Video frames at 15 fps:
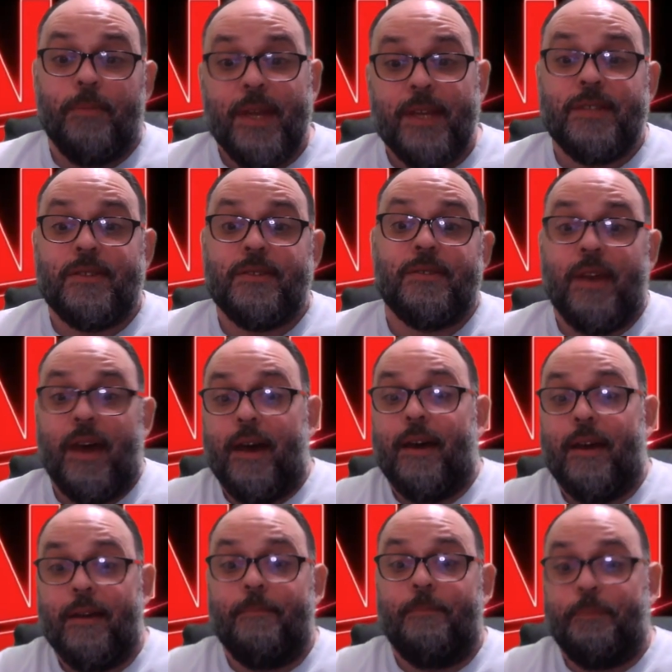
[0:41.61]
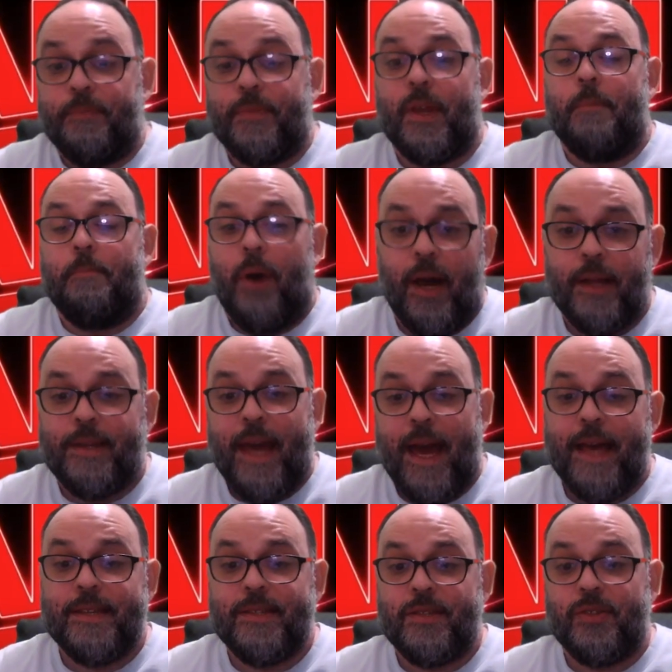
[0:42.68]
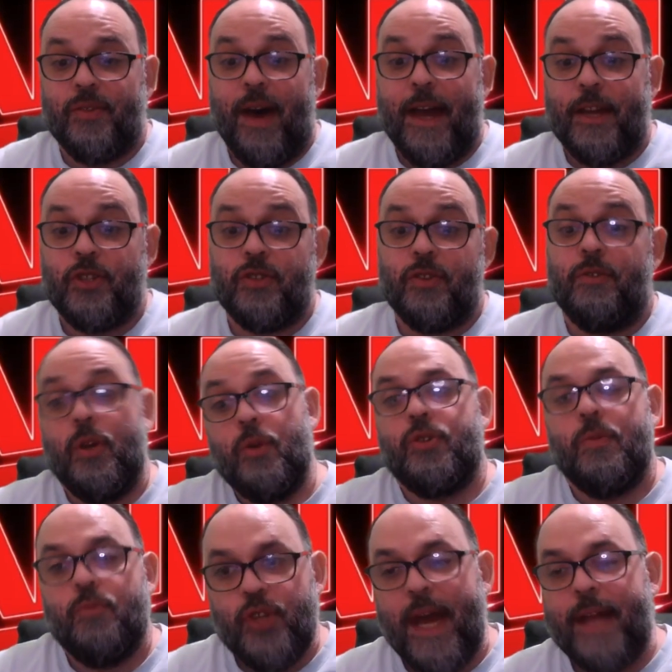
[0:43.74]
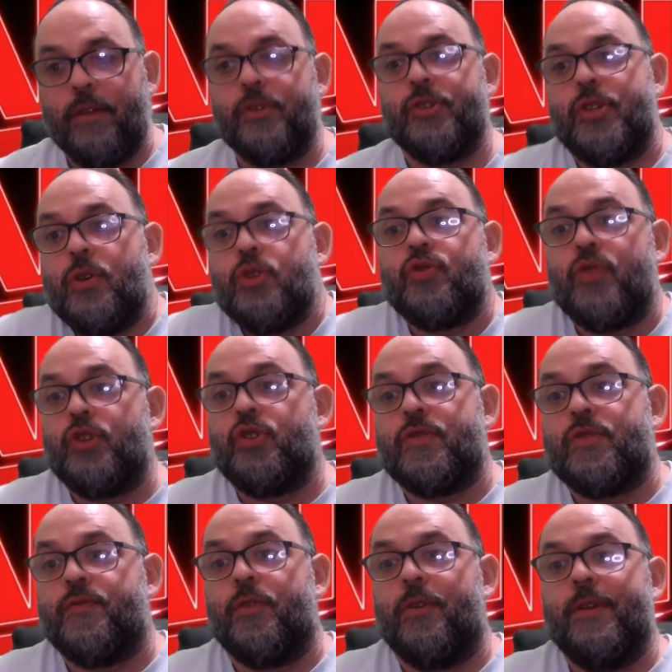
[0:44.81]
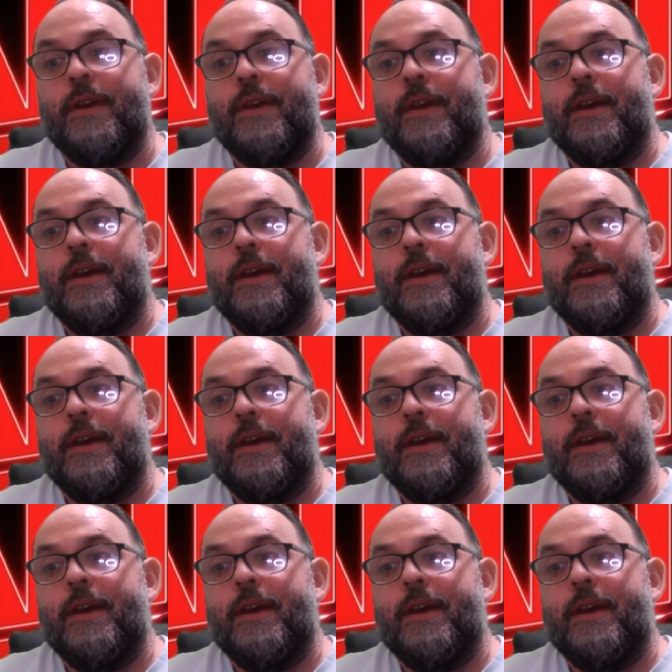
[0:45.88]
This podcast slash YouTube channel is usually just for